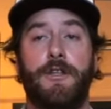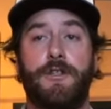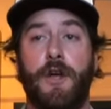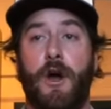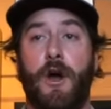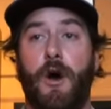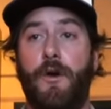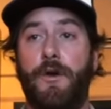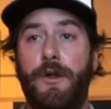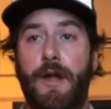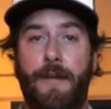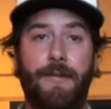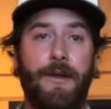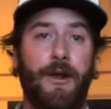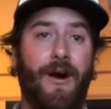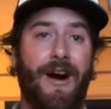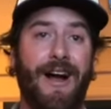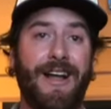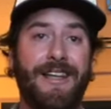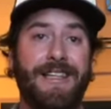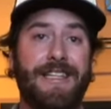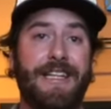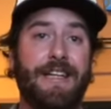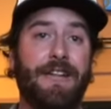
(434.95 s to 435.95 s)
So, you
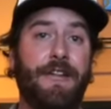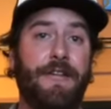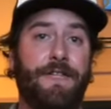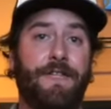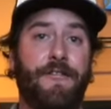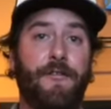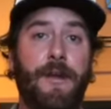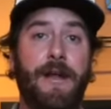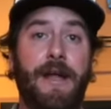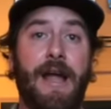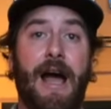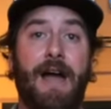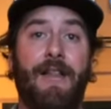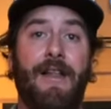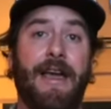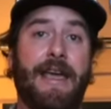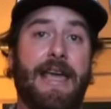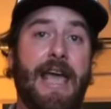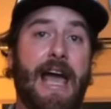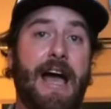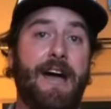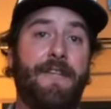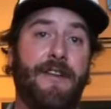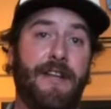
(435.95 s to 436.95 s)
know, ideally for me, I
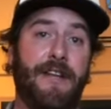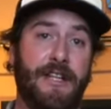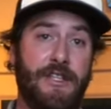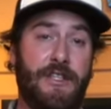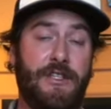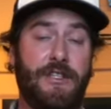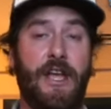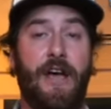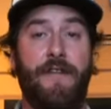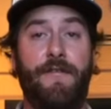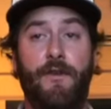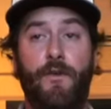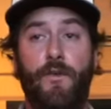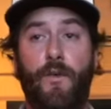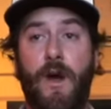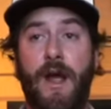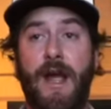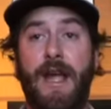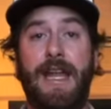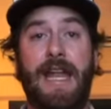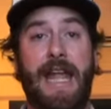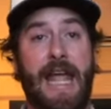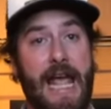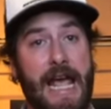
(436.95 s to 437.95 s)
like having a
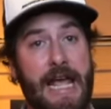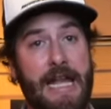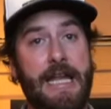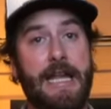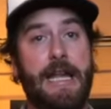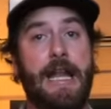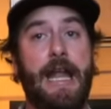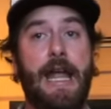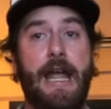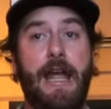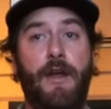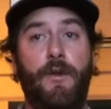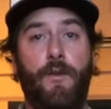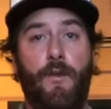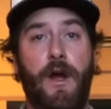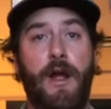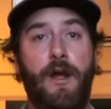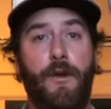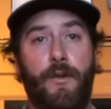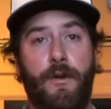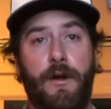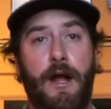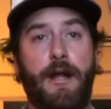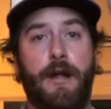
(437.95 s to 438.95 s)
7-weight and an
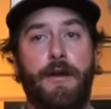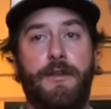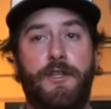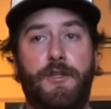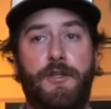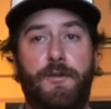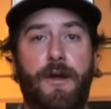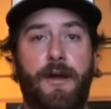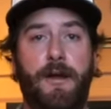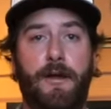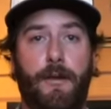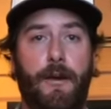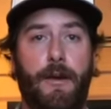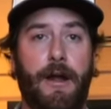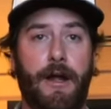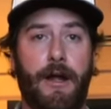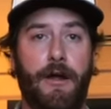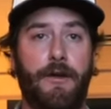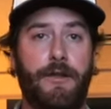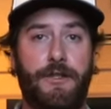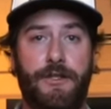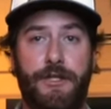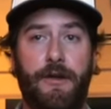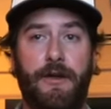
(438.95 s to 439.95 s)
8-weight when I go spay, when
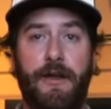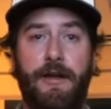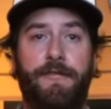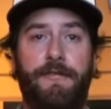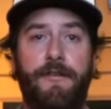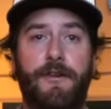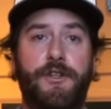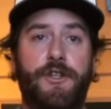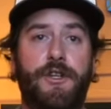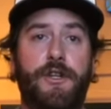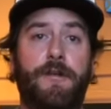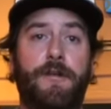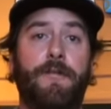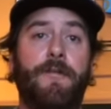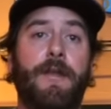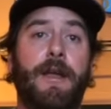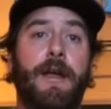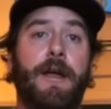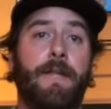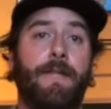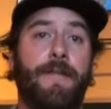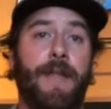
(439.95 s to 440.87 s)
I go steelhead fishing.